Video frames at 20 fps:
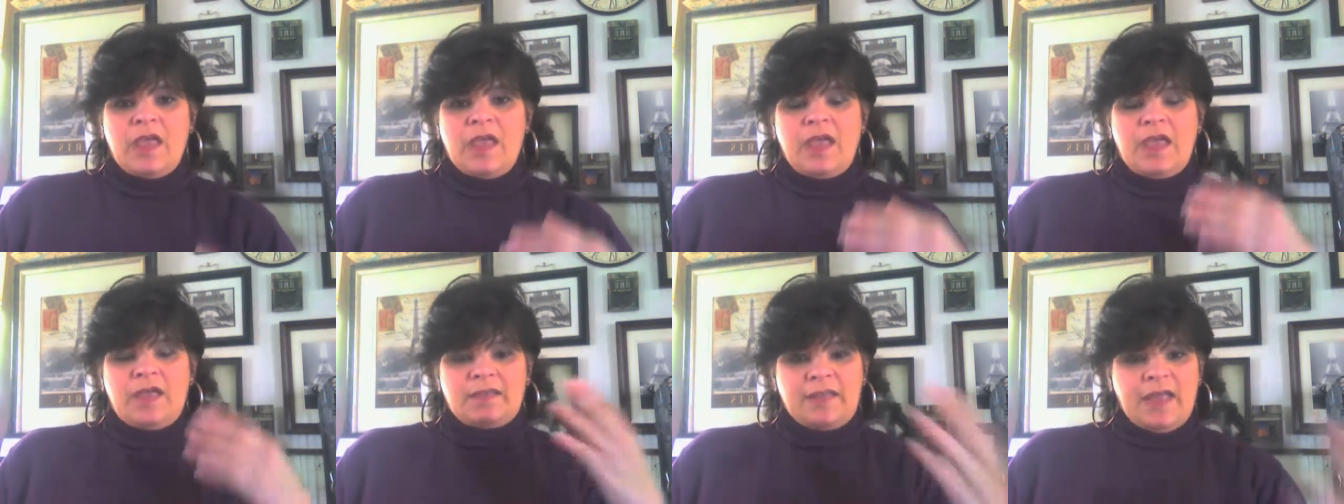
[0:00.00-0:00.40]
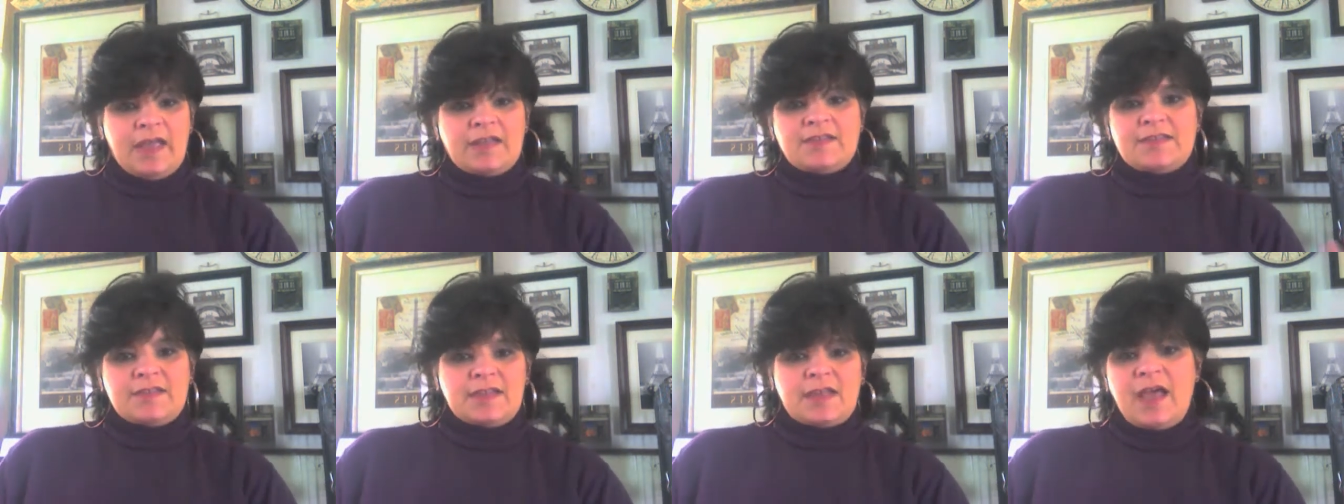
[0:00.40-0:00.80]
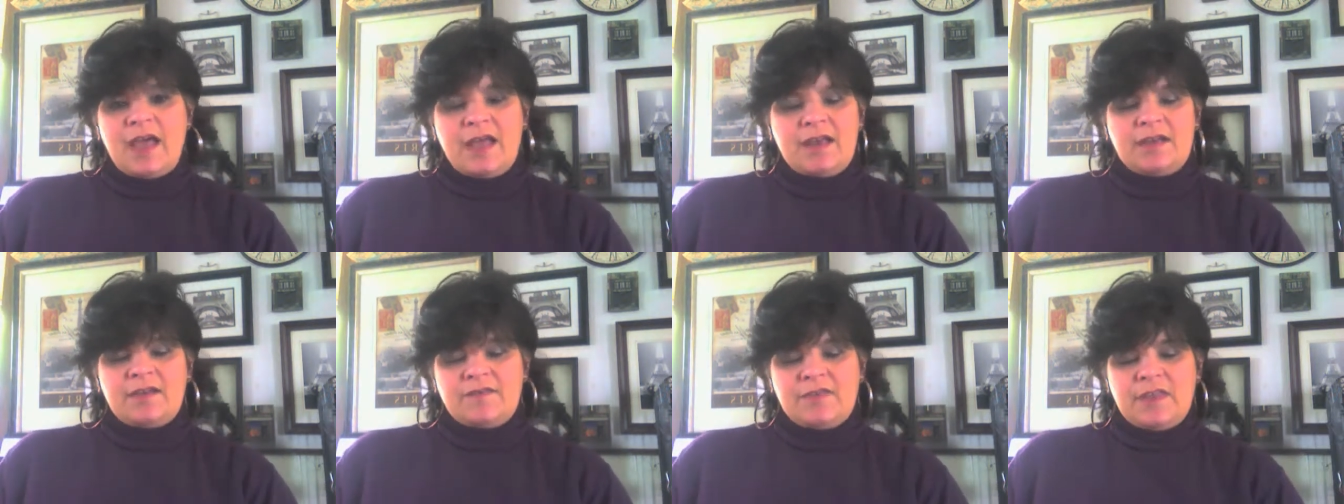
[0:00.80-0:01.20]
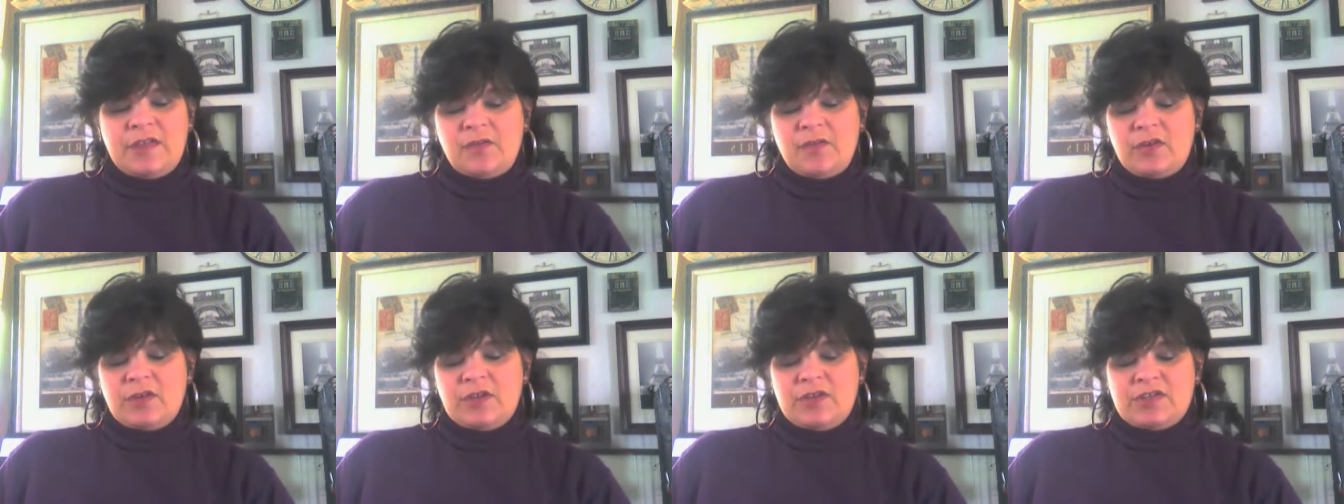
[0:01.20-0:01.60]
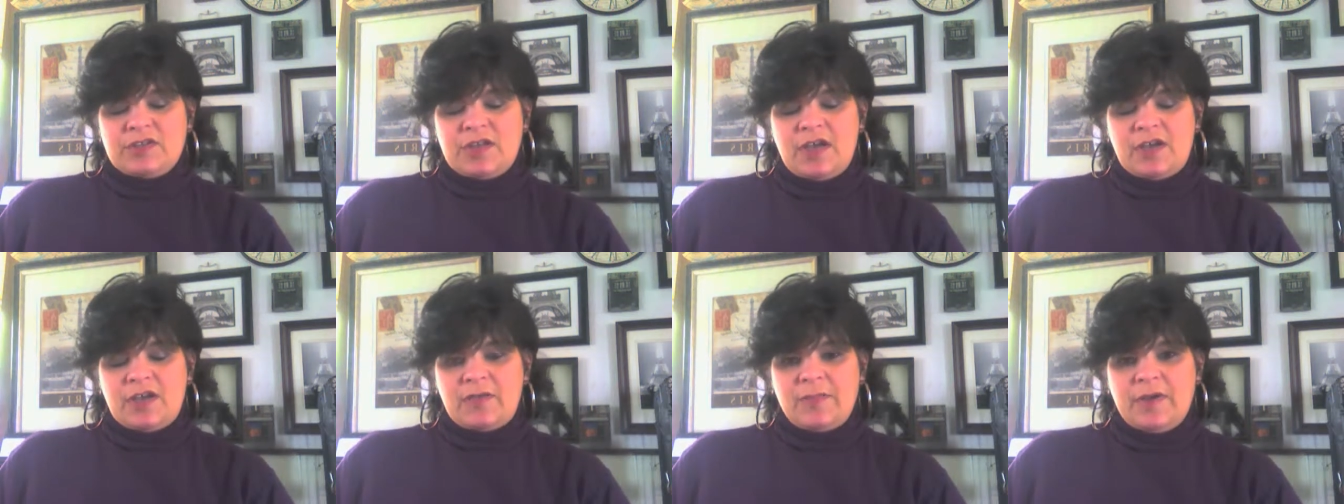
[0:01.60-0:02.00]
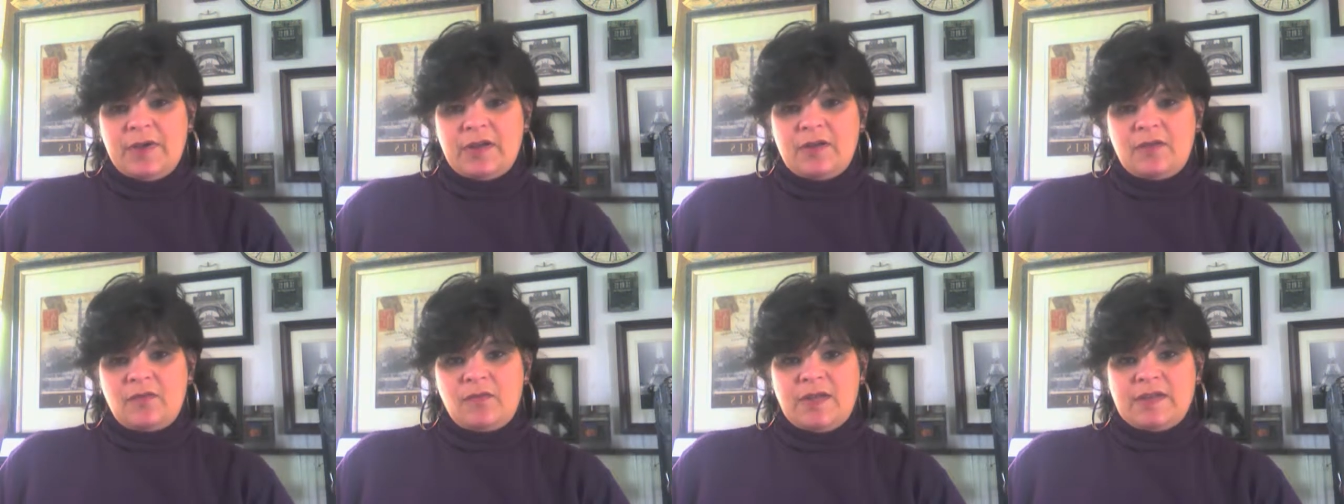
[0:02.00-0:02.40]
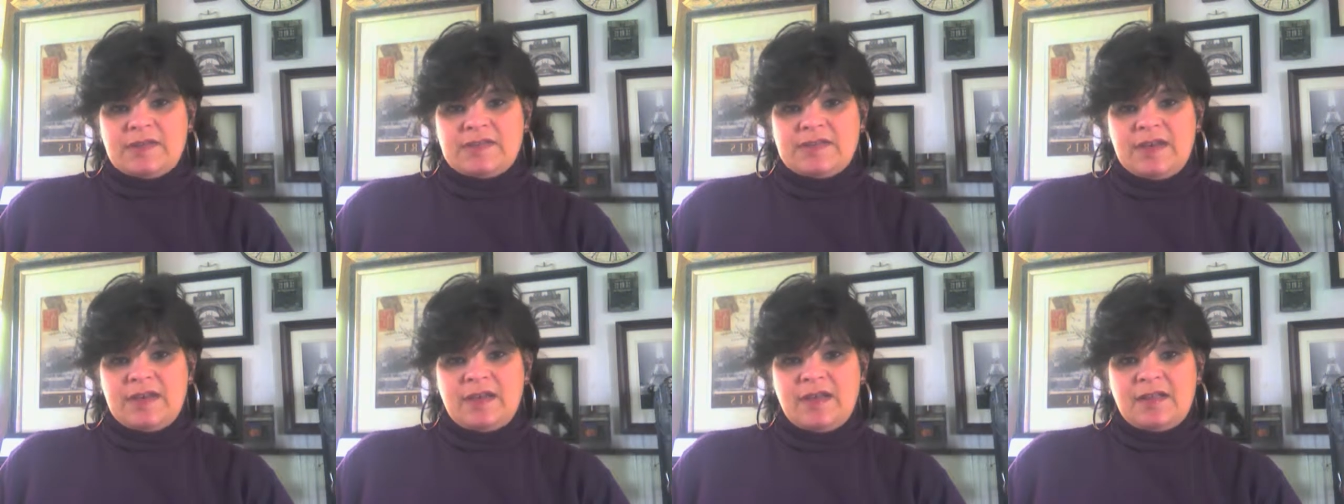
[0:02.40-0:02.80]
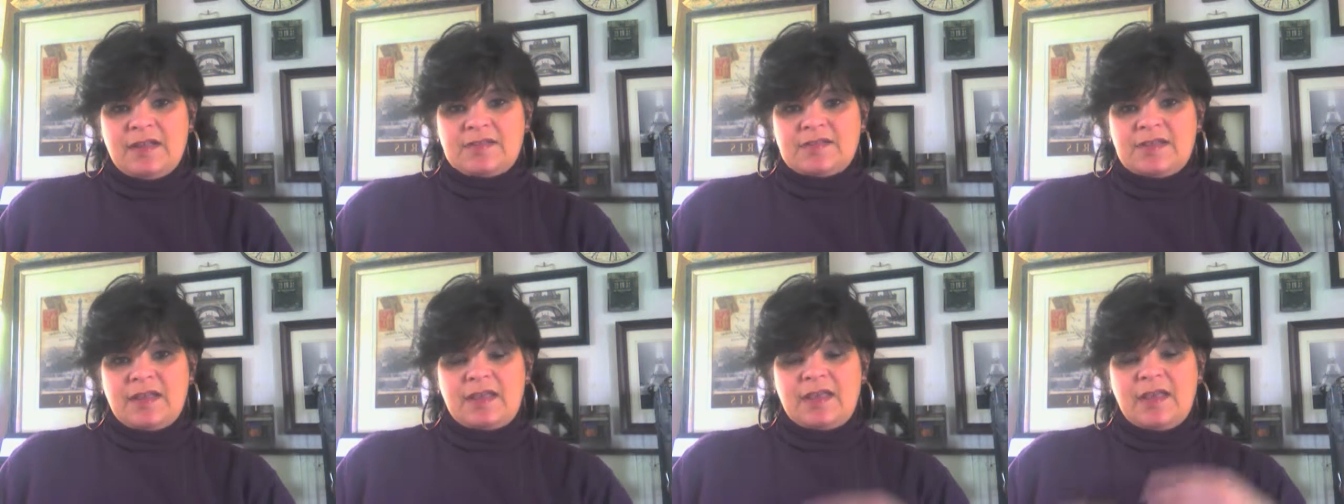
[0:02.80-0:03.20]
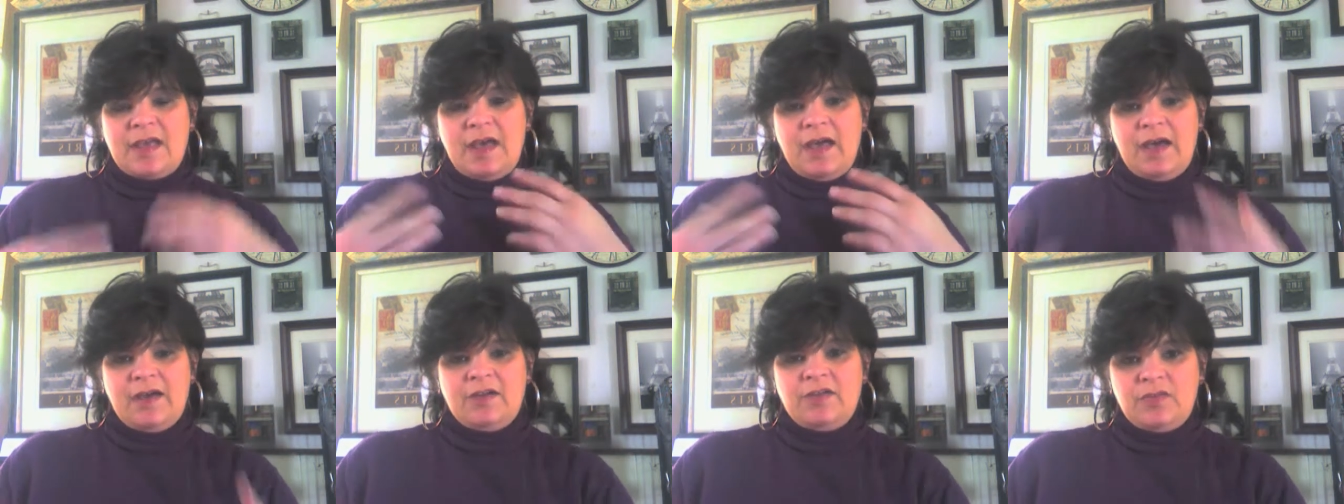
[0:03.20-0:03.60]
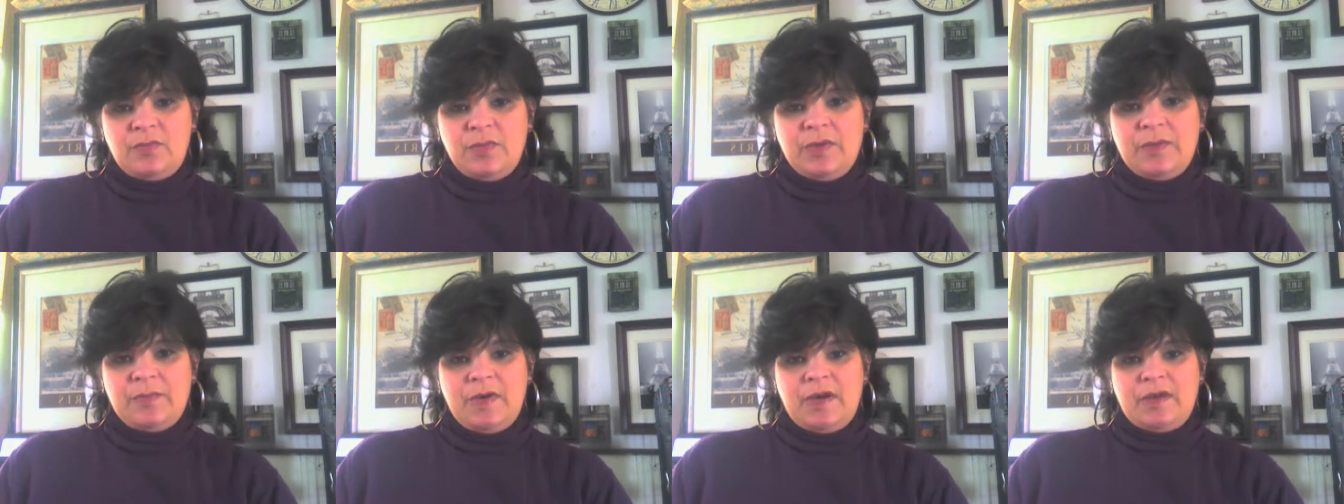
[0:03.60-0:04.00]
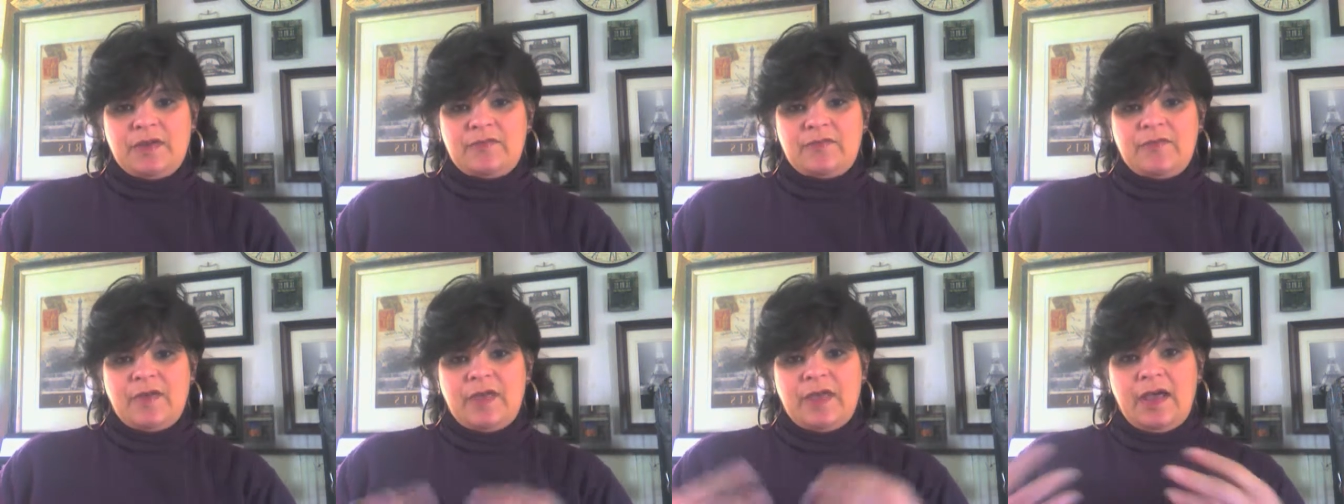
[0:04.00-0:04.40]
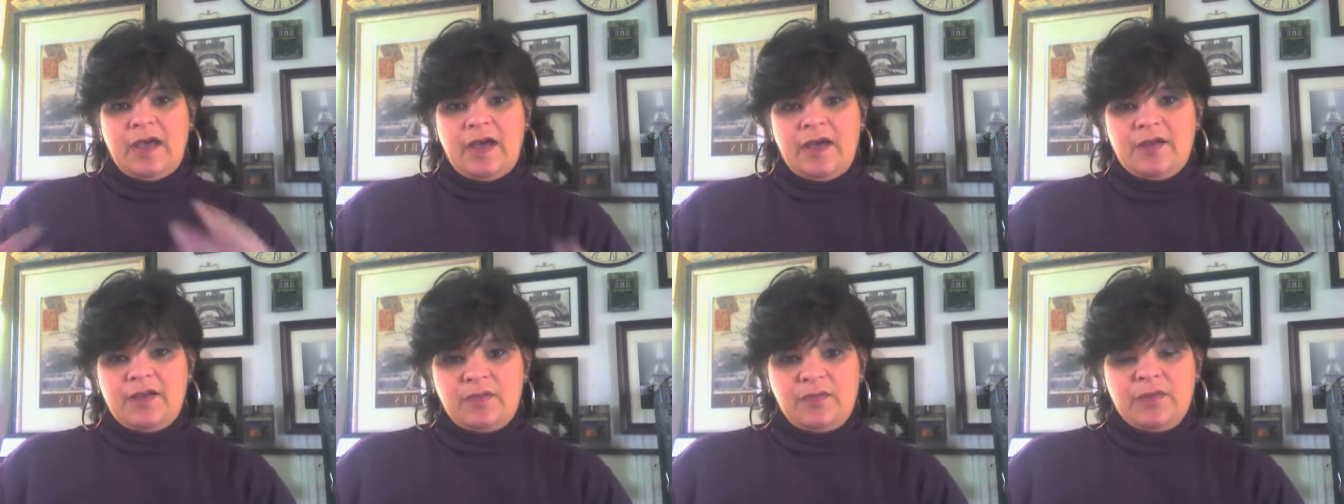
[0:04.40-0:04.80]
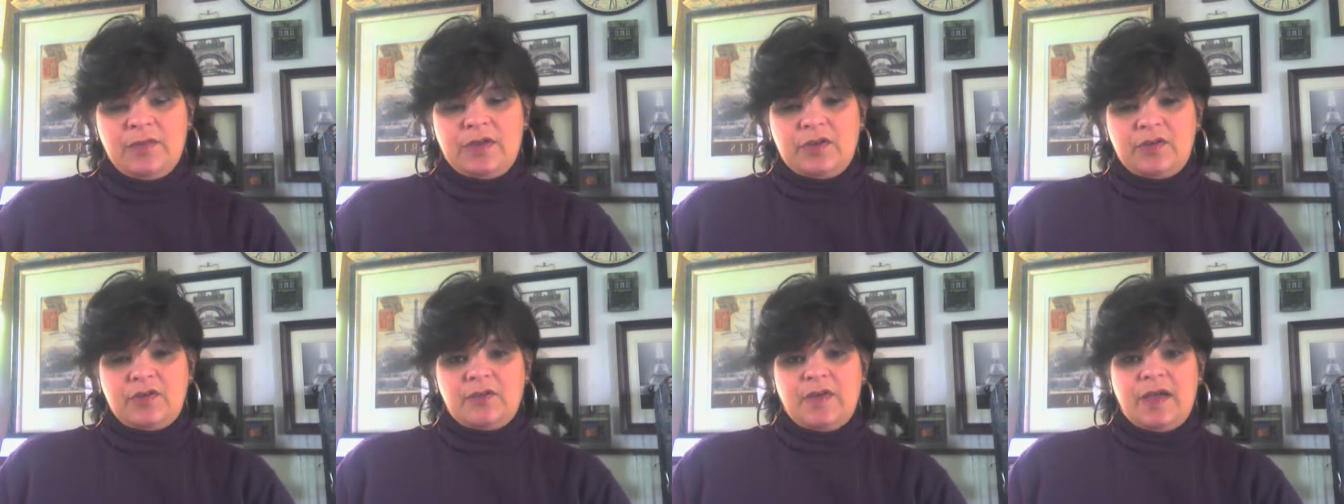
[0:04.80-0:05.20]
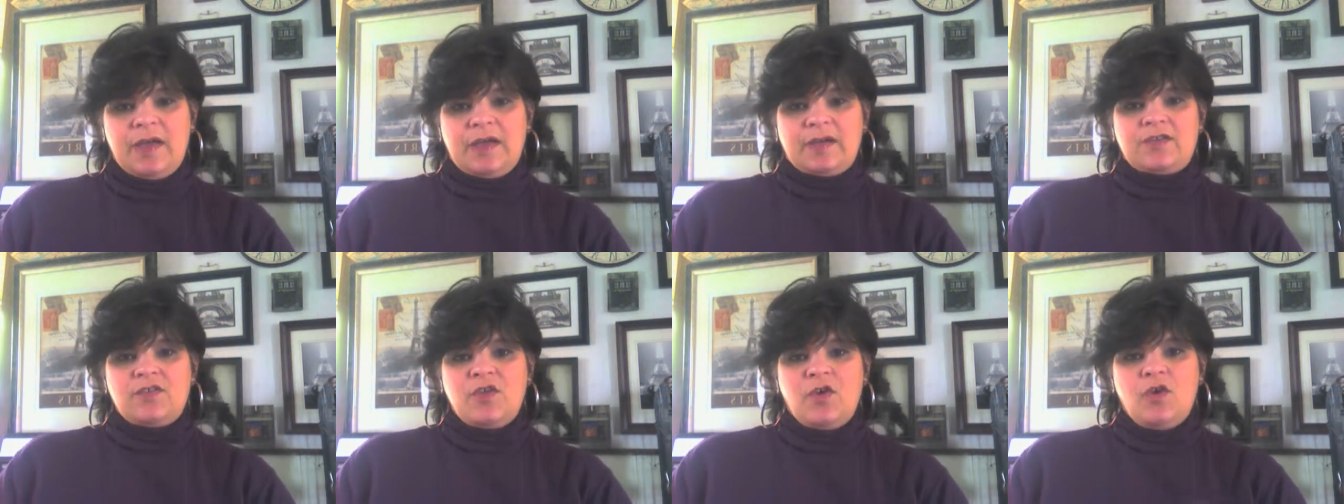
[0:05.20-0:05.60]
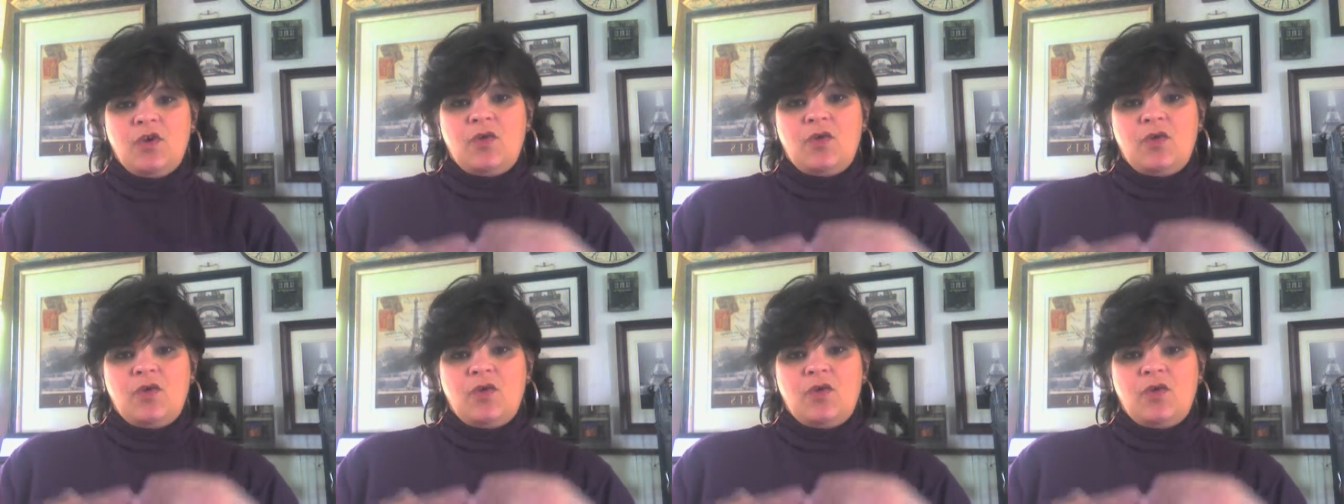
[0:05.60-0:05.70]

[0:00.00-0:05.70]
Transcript: and that's the kind of thing we're going to talk about on Wednesday nights. Like, how did we modify? How did we correct?